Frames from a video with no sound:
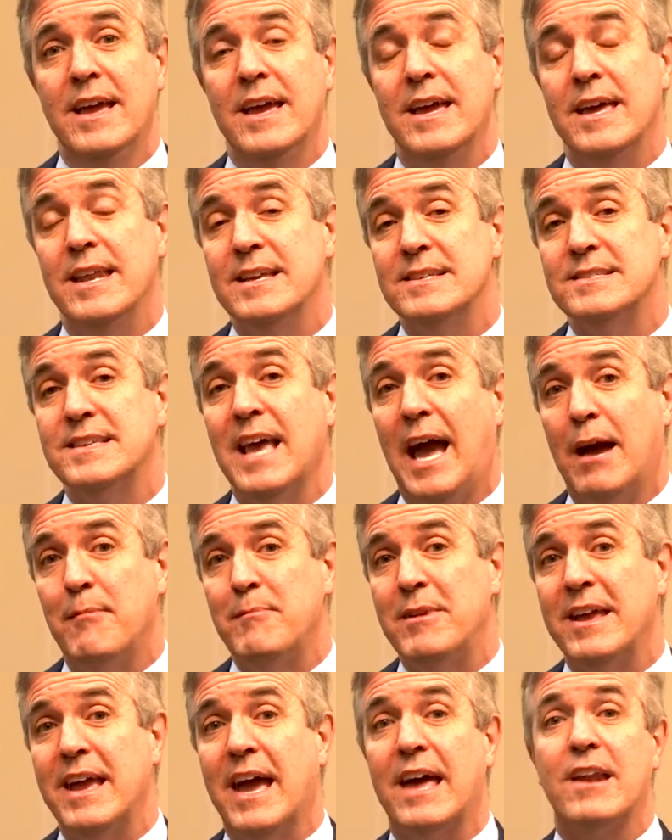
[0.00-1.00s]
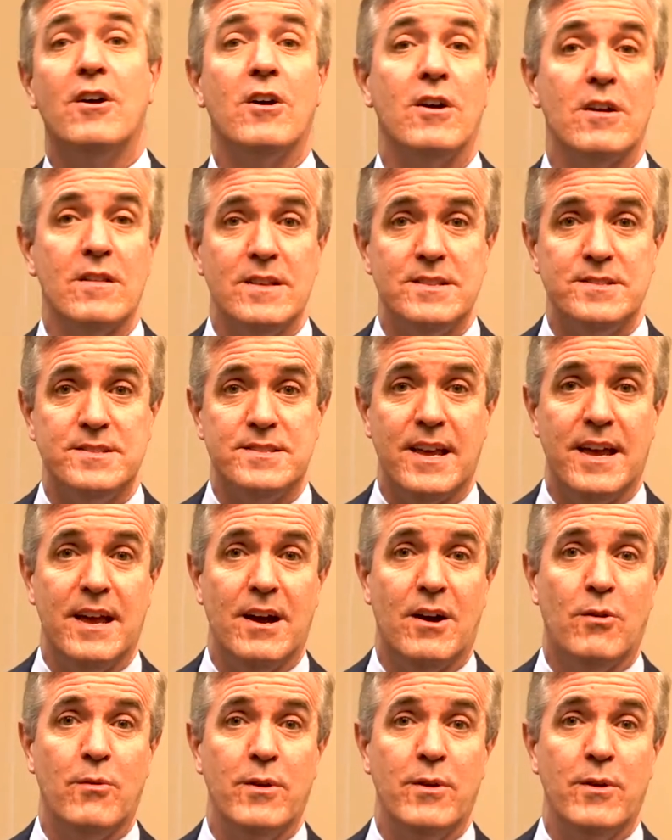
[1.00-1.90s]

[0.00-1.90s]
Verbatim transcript: It is happening at Harlinsdale.